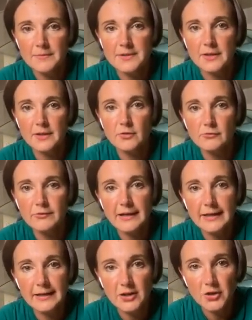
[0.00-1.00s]
So you're
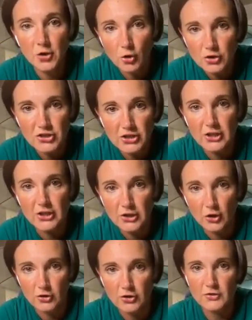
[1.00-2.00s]
really not at a
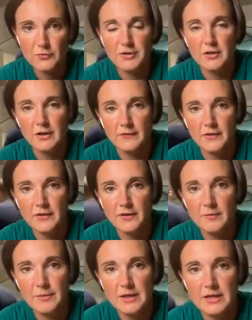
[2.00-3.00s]
loss when you have a
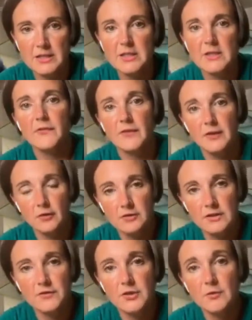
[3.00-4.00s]
Thermomix for
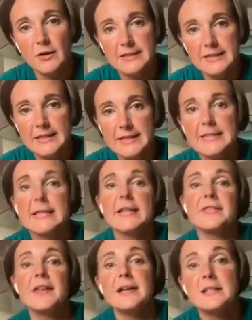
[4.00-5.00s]
lots of new ideas.
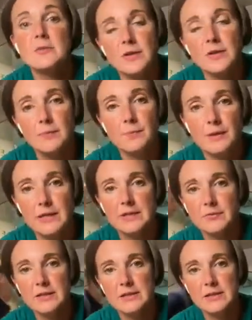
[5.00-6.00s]
And that is one of the
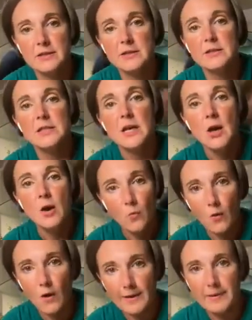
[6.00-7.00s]
biggest reasons
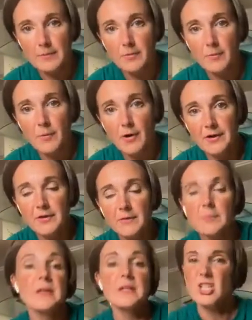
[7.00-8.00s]
why people buy
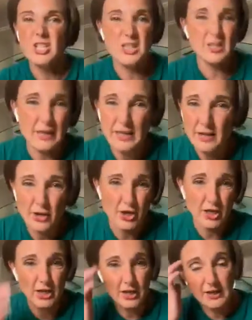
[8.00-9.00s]
them, just to make
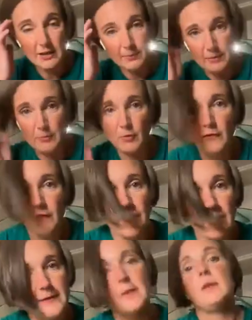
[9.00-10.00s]
cooking a little bit more
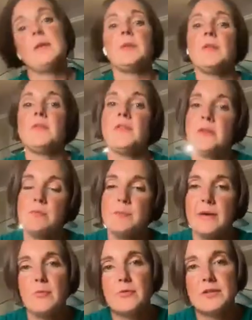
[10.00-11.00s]
fun and a
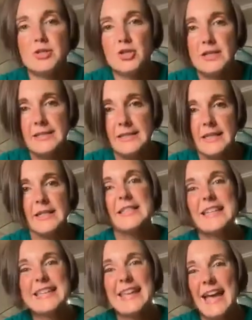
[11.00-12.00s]
bit more interesting,
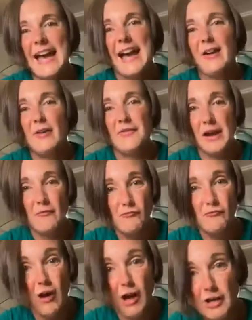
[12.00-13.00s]
and to get out of that
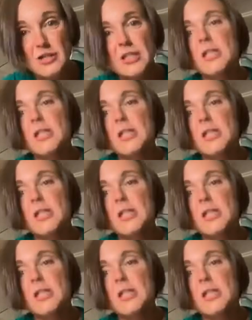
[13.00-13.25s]
rut